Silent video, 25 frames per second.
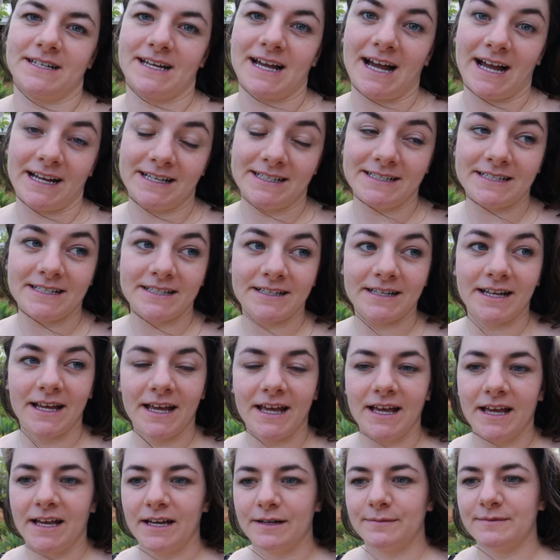Kyneton
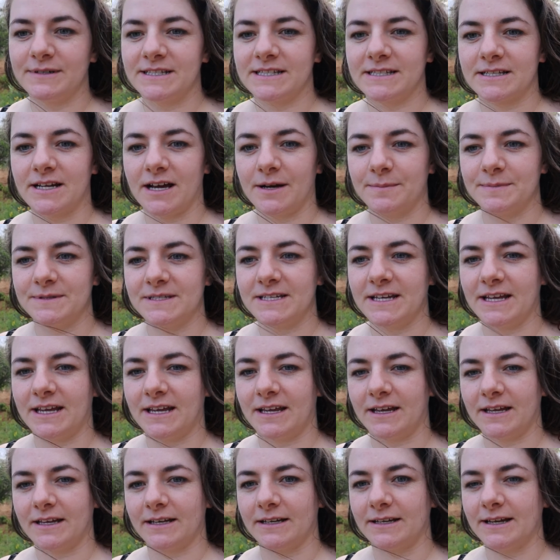and we stopped
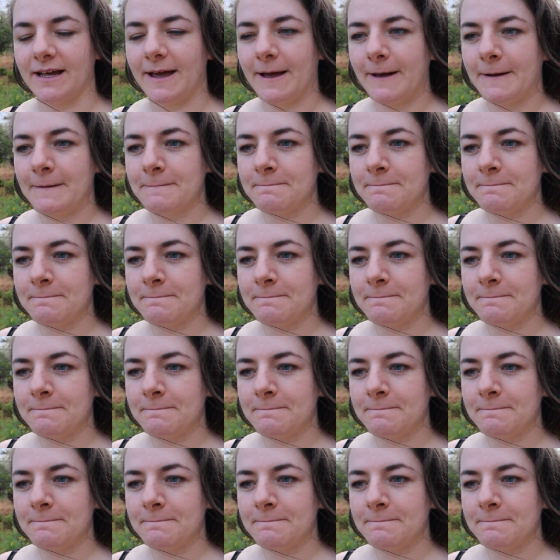in